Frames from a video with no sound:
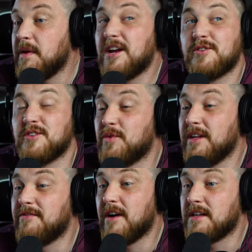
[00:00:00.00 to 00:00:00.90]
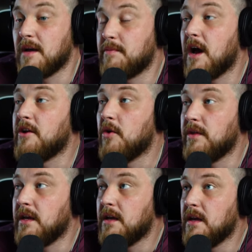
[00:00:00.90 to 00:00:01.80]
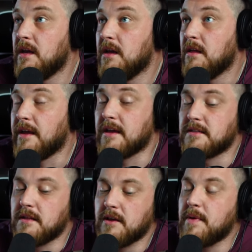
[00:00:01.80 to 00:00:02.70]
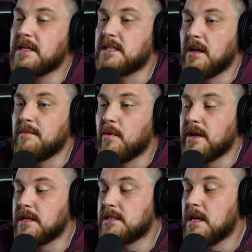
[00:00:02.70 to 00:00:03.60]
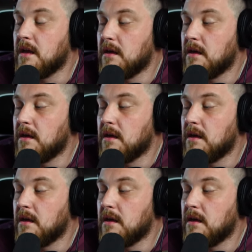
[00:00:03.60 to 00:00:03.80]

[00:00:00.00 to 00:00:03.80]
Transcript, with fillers: But here's what's really fucked up. Not only like, cause their big selling point is,